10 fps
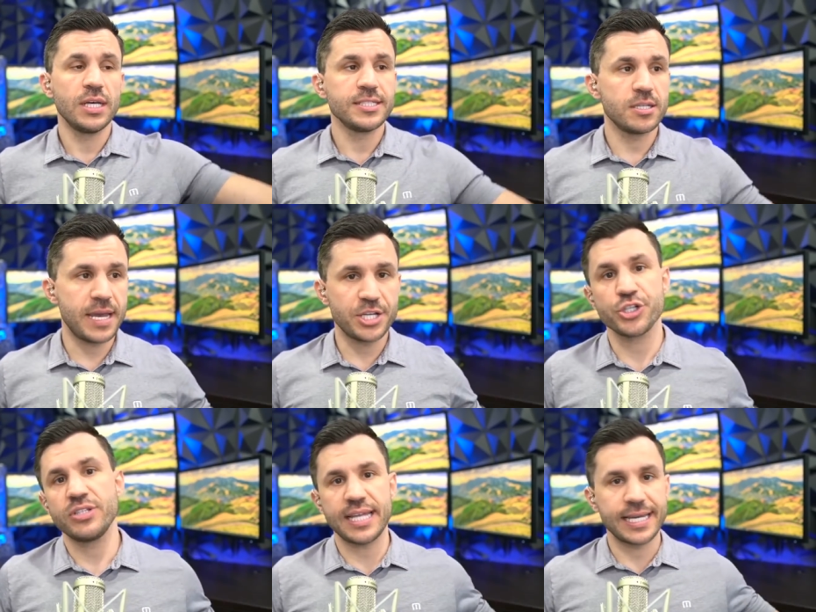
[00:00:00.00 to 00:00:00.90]
to make
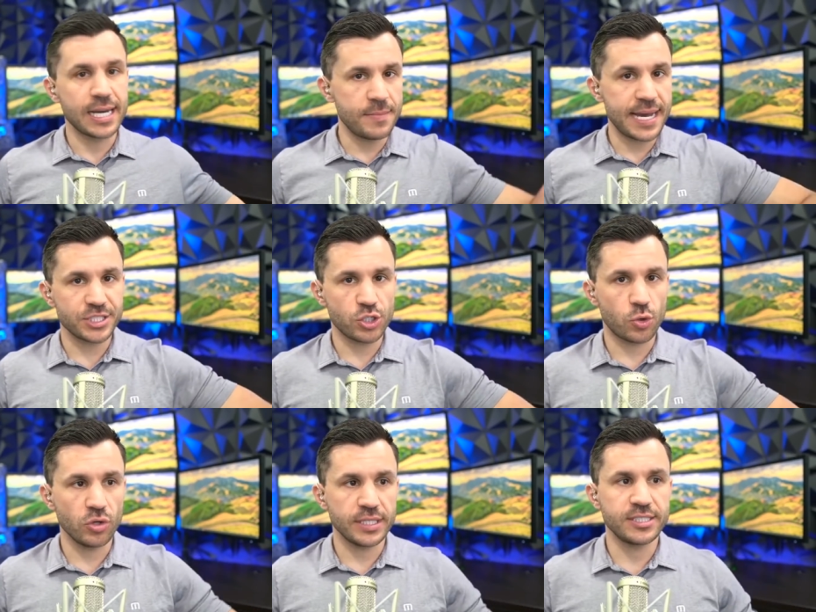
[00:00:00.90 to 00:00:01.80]
sure that they come back to
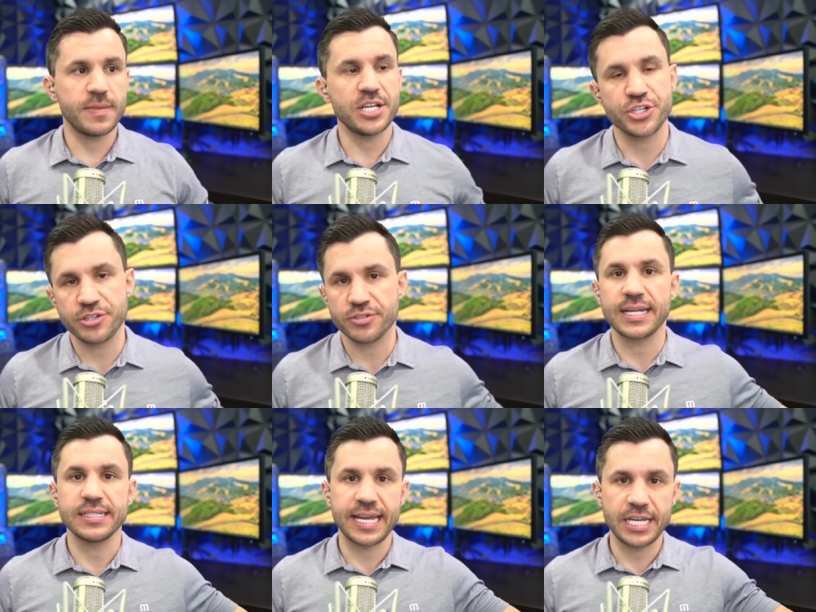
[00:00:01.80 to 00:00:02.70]
court and to make sure they're
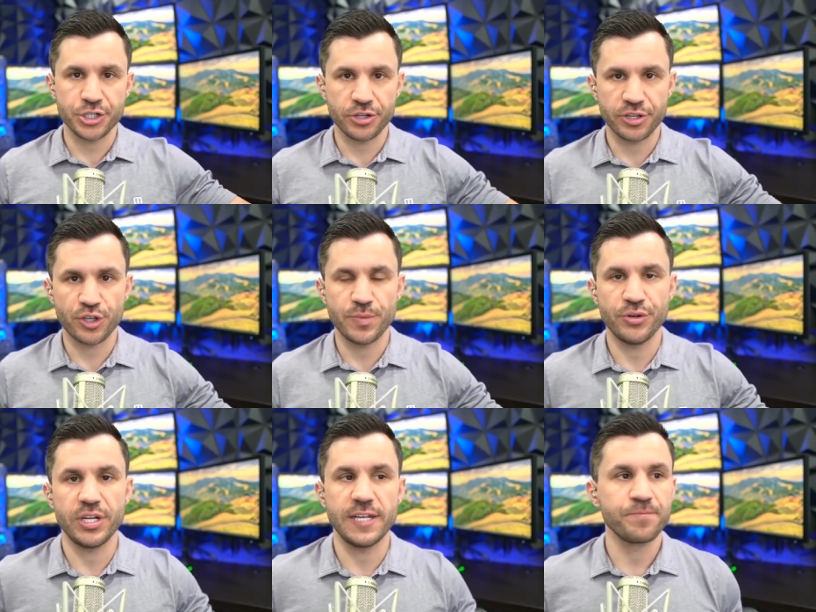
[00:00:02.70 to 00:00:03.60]
not a danger to the
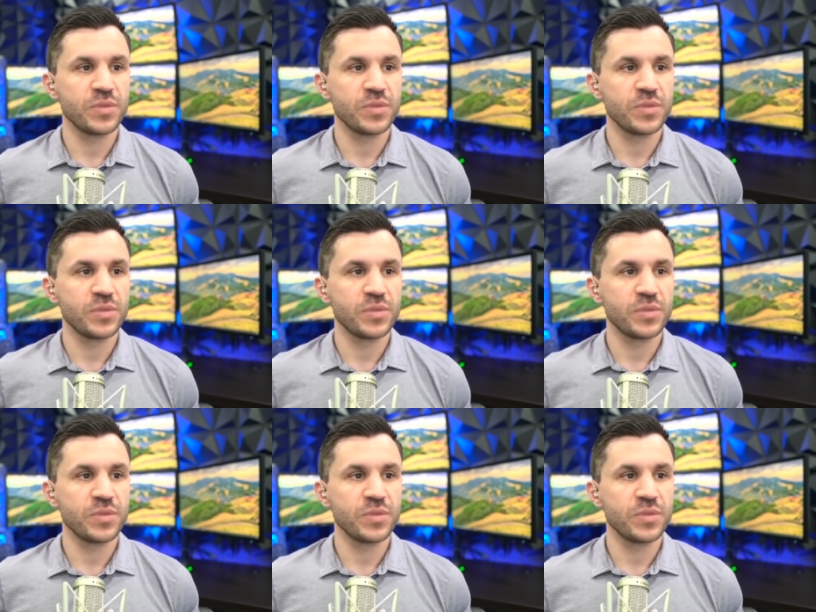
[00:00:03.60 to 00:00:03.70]
community?